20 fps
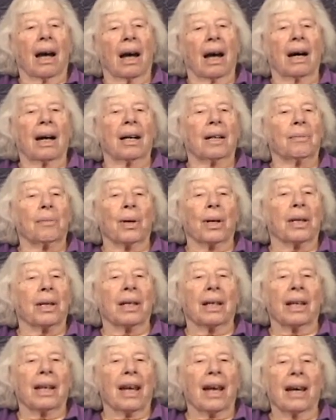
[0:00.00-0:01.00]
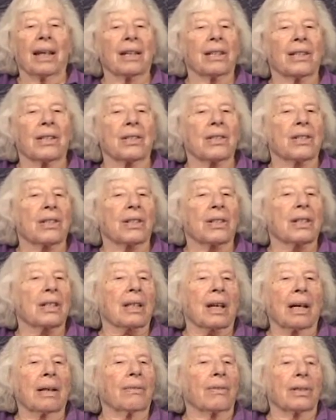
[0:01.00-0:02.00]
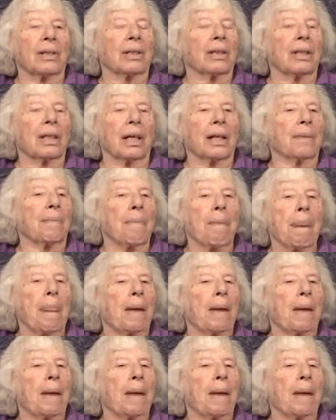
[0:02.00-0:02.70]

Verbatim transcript: uh, when the editors discovered that